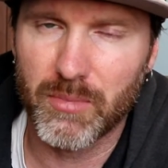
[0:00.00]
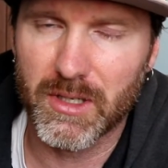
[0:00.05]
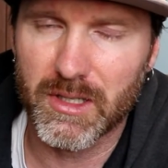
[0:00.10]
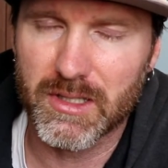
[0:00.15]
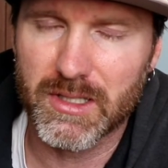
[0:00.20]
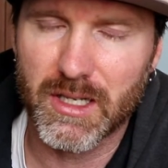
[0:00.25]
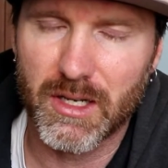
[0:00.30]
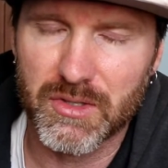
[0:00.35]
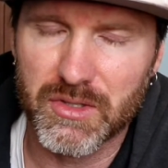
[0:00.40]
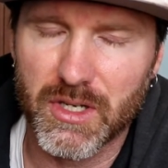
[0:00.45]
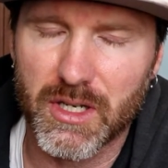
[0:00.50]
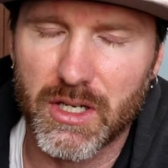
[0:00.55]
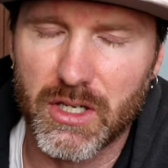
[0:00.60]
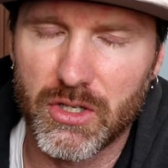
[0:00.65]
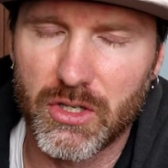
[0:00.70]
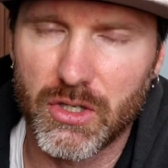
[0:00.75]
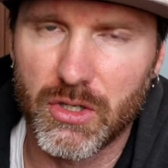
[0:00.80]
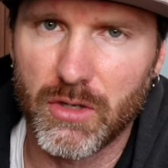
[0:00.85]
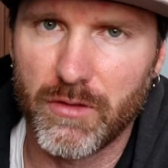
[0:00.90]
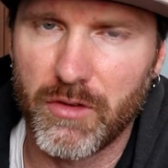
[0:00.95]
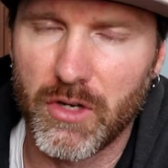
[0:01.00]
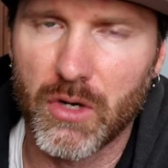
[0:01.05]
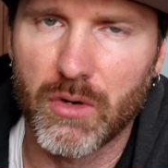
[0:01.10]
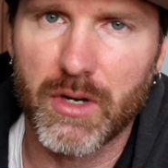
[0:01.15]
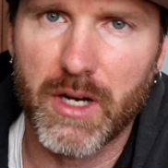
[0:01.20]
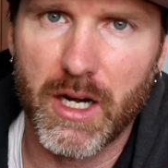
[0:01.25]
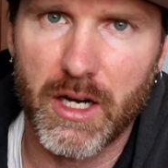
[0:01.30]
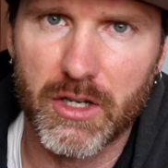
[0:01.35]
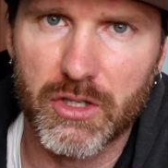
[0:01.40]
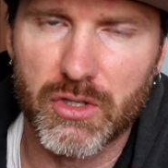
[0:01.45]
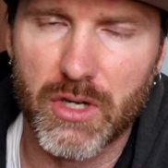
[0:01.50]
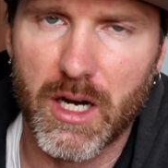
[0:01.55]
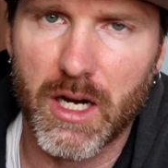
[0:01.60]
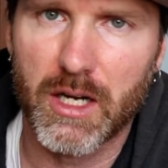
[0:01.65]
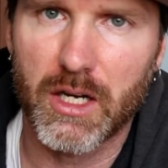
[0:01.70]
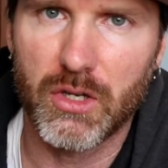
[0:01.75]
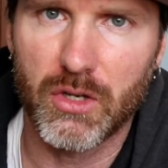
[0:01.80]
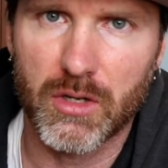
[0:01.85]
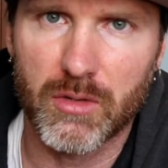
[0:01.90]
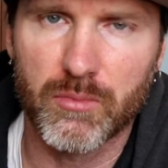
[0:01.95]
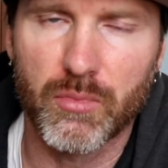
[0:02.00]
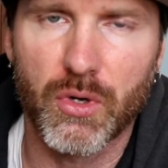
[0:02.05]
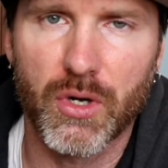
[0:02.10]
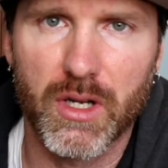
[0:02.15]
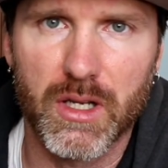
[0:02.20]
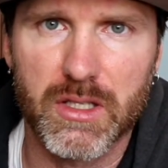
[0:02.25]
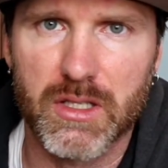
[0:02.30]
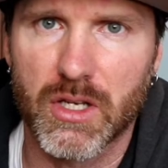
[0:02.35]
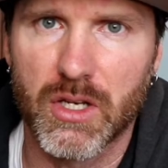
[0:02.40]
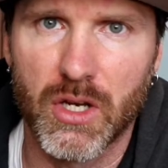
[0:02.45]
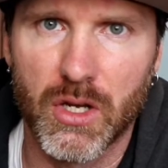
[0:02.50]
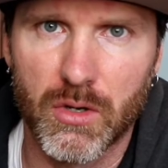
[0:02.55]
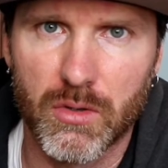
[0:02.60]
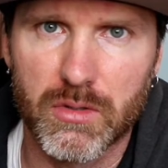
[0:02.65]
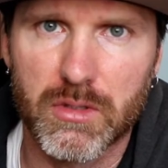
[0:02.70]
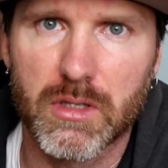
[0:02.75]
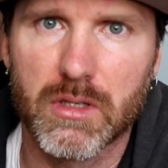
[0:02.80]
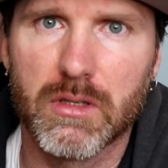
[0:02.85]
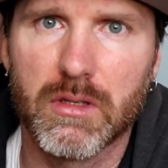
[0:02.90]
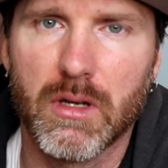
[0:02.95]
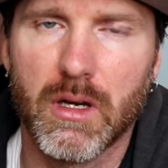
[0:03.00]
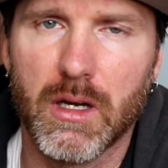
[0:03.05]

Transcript: but it sounds like you do, if you don't care to track it, you can put it as a note